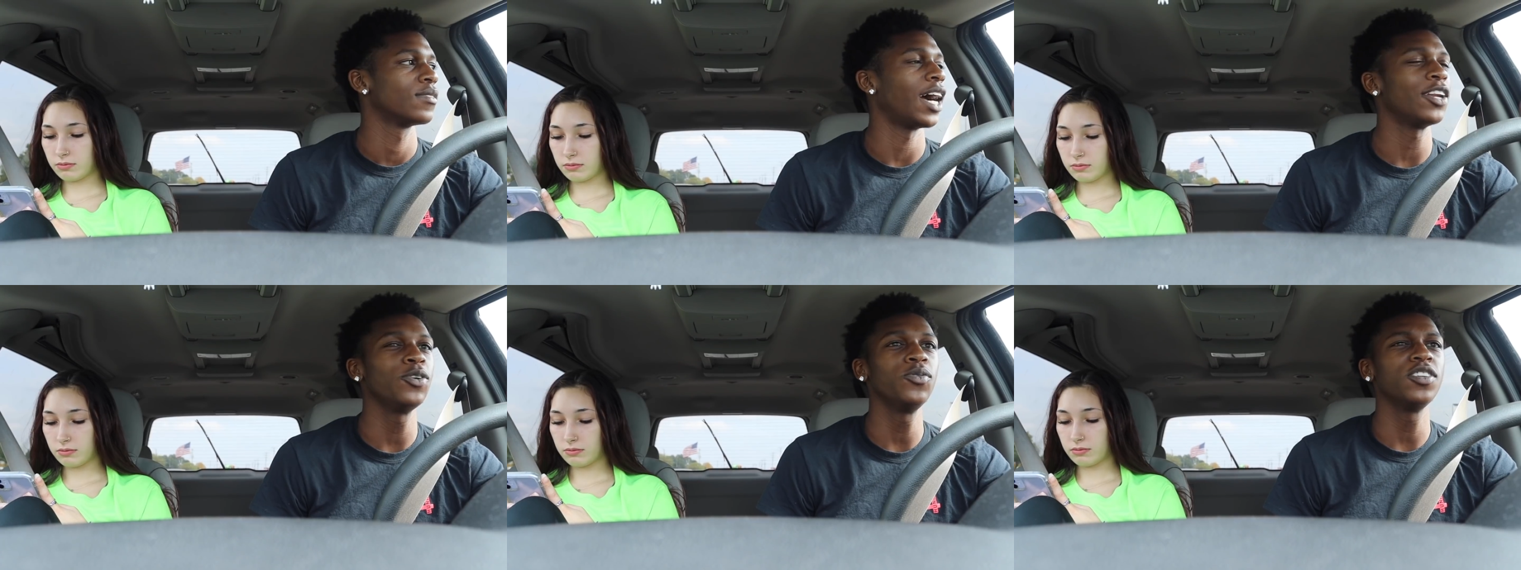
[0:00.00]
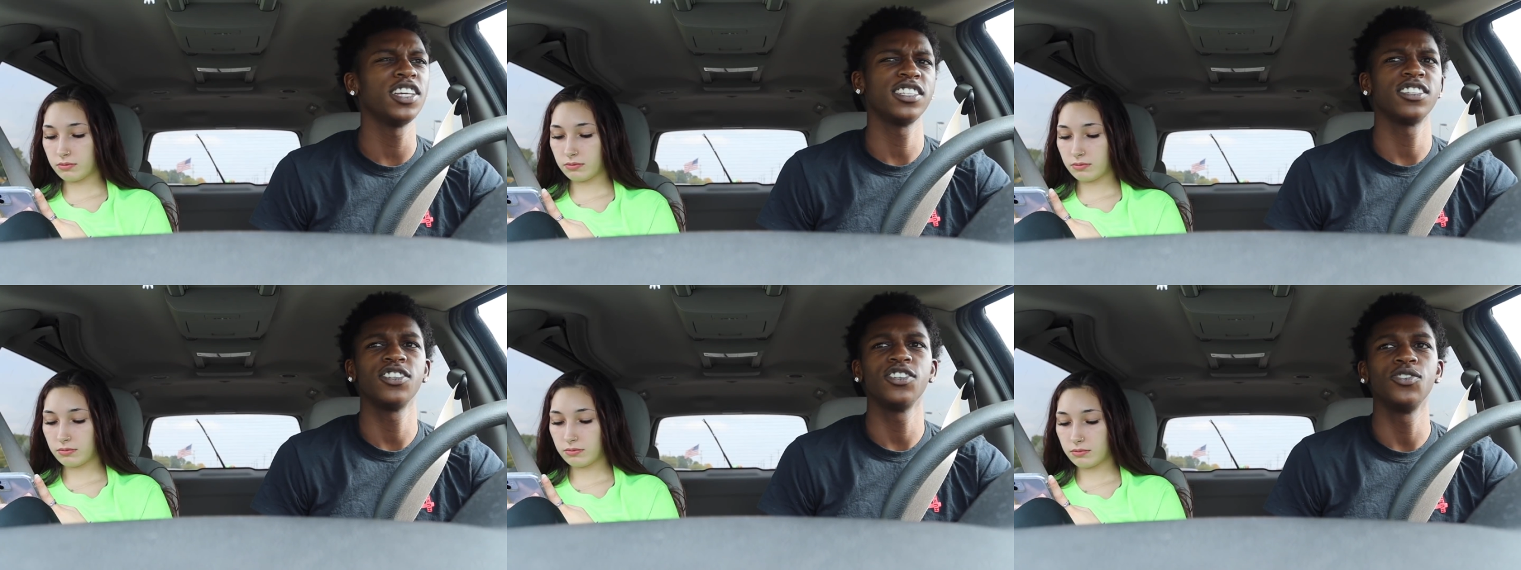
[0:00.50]
Speaker 1: I do
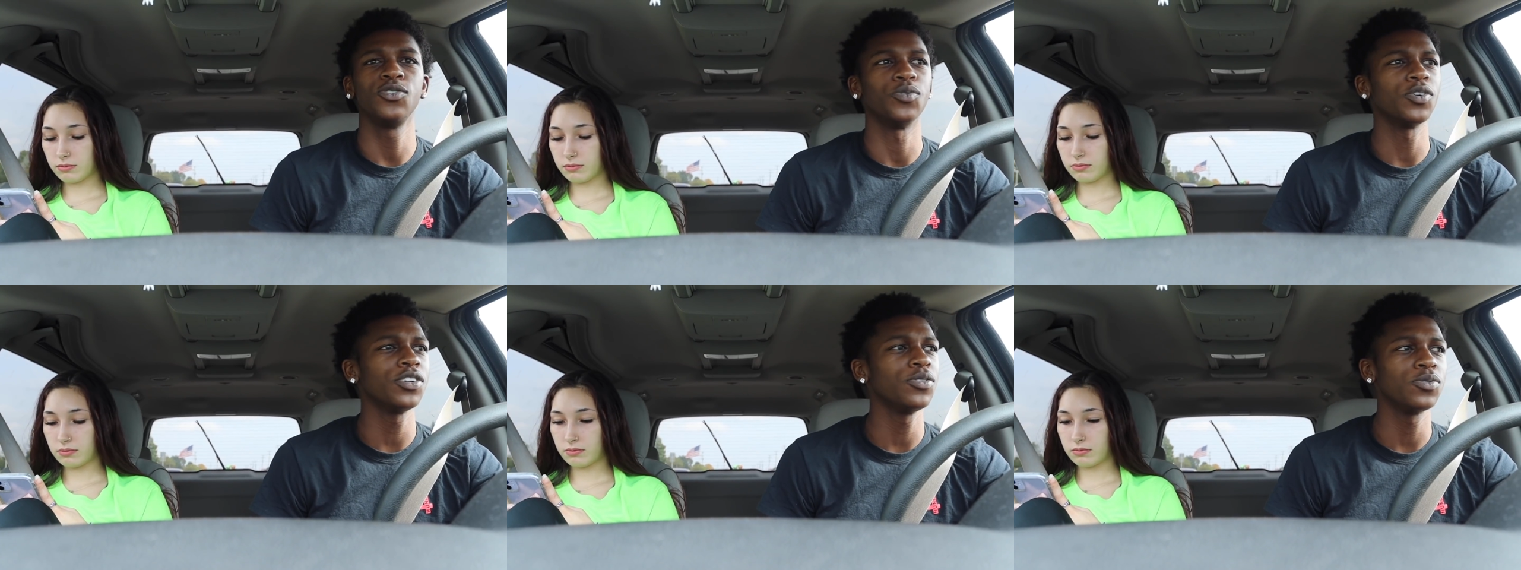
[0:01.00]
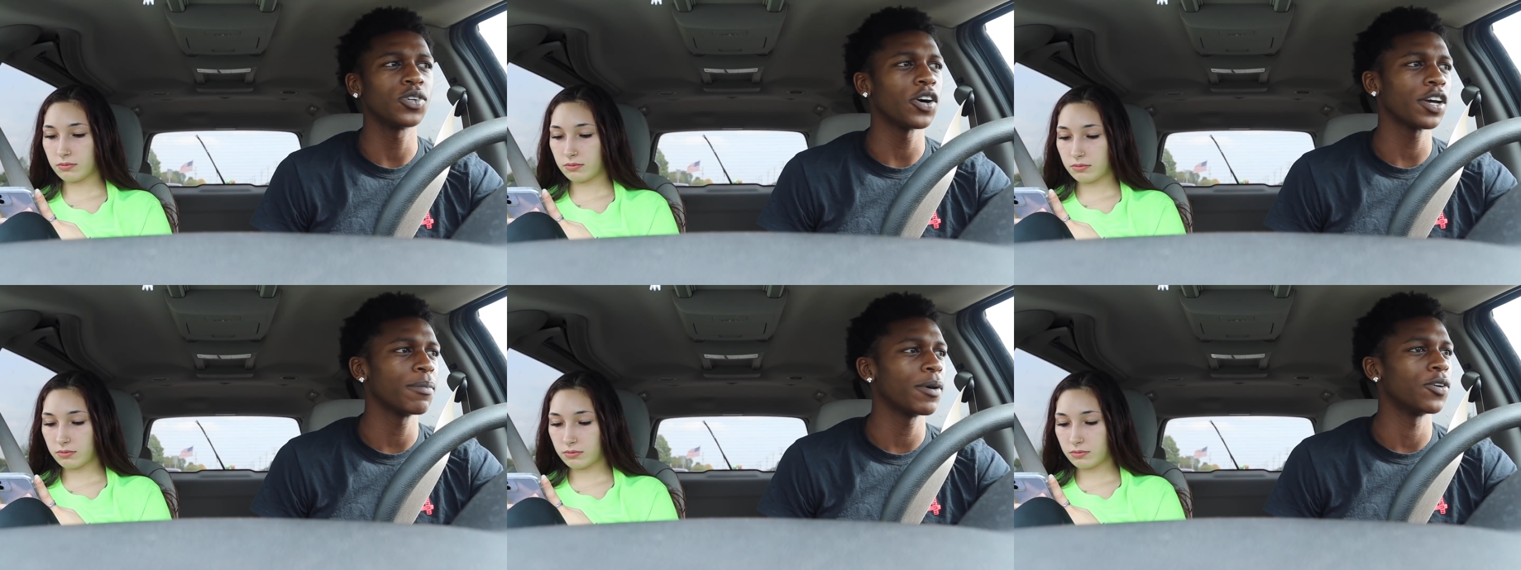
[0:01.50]
listen to you. What are you
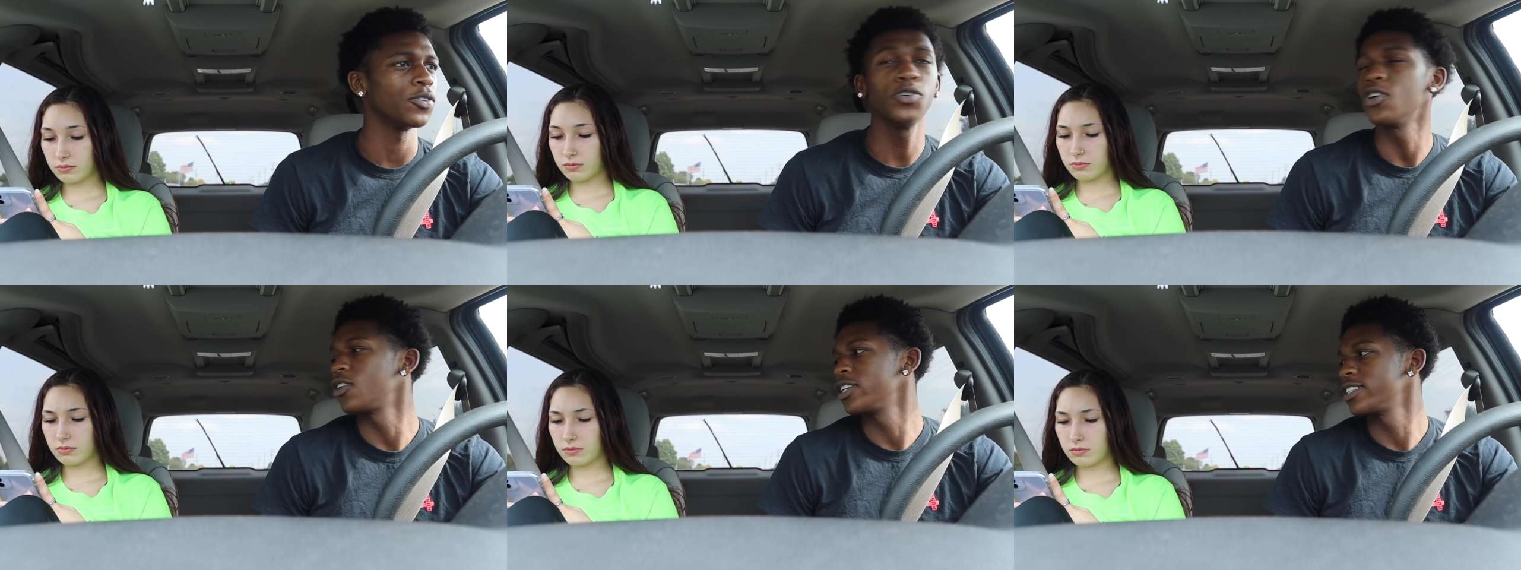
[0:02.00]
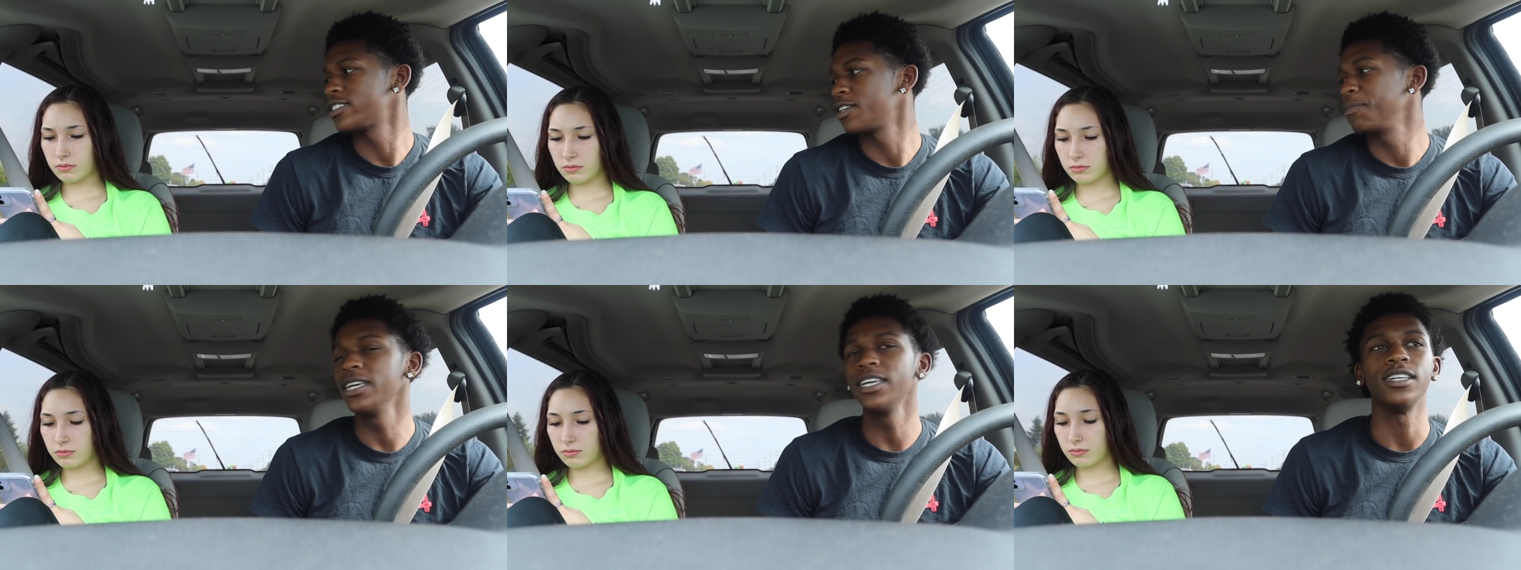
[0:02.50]
talking about? You don't listen
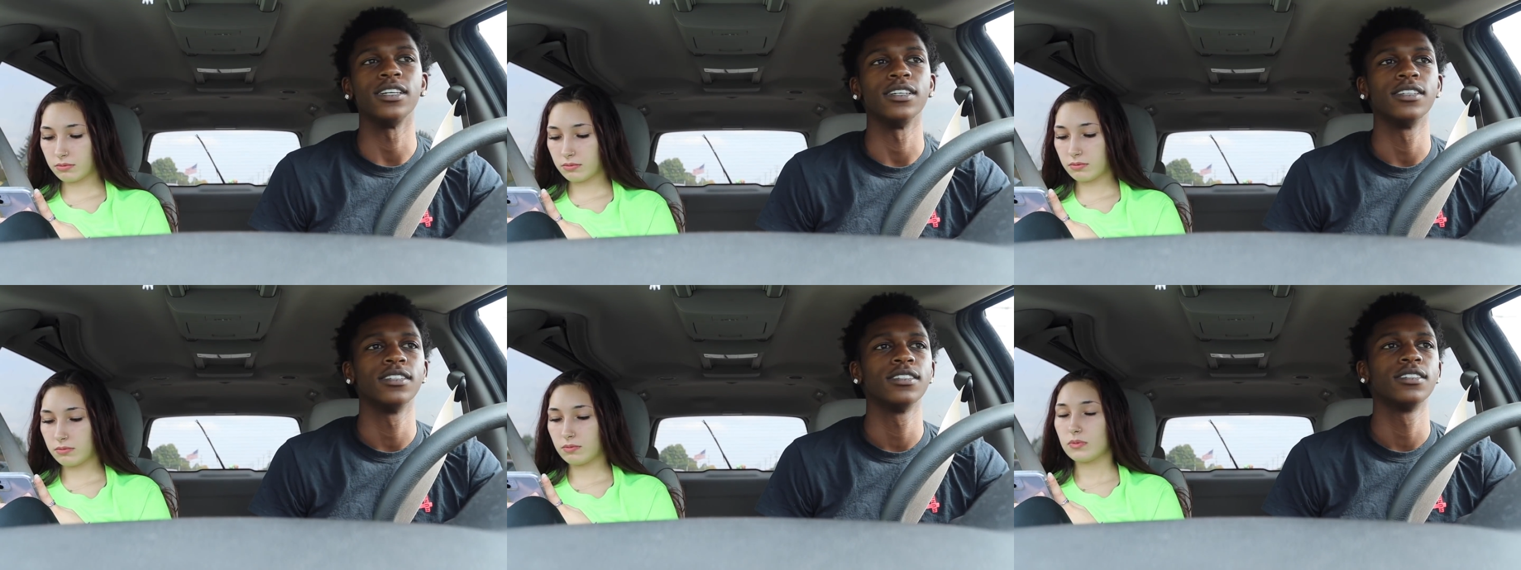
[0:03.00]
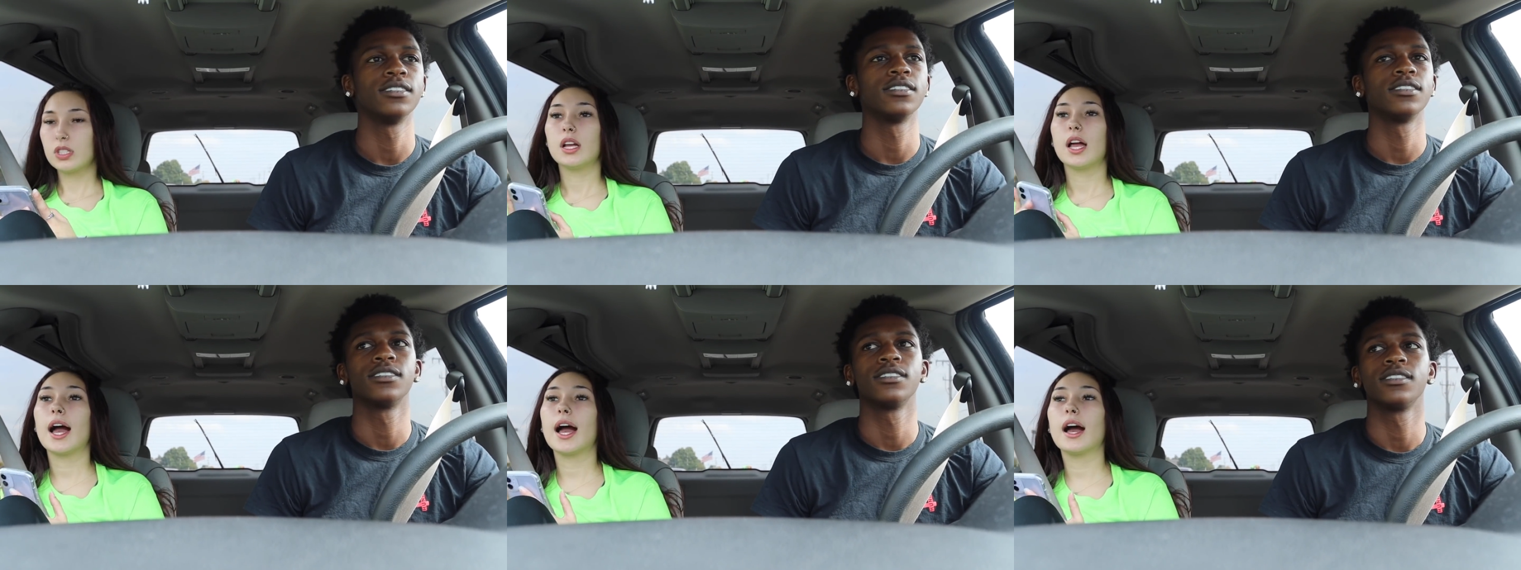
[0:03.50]
to me.
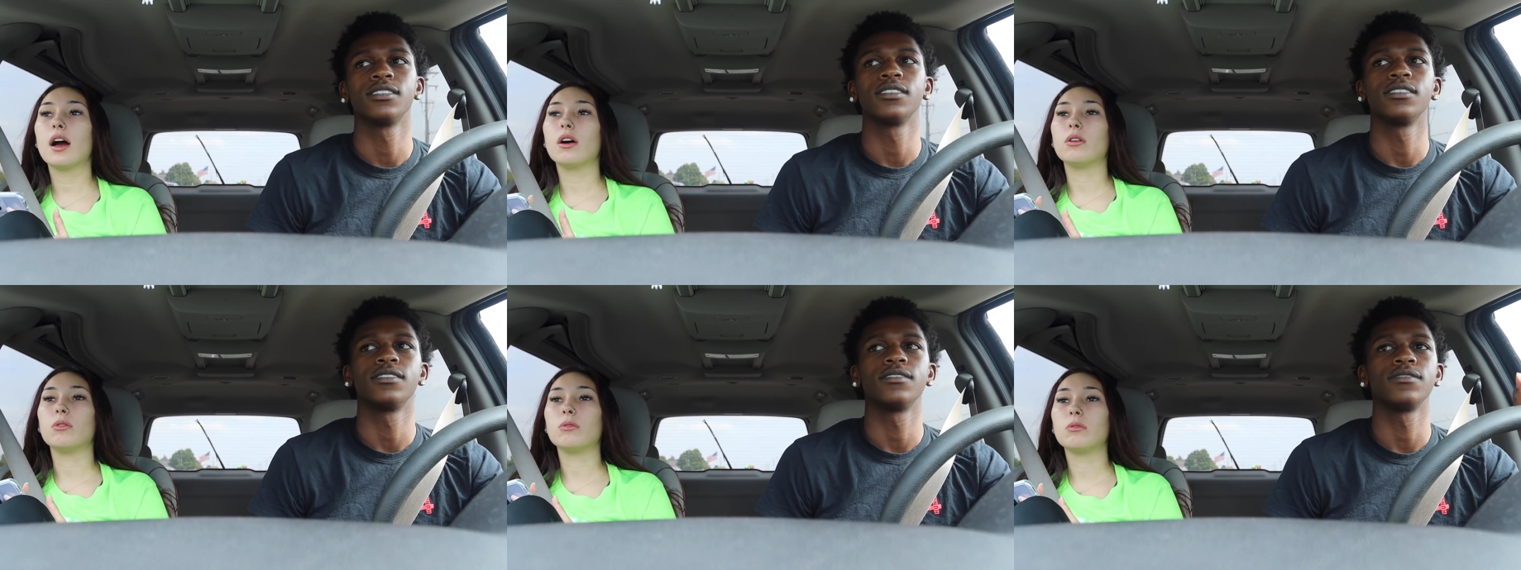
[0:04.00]
How?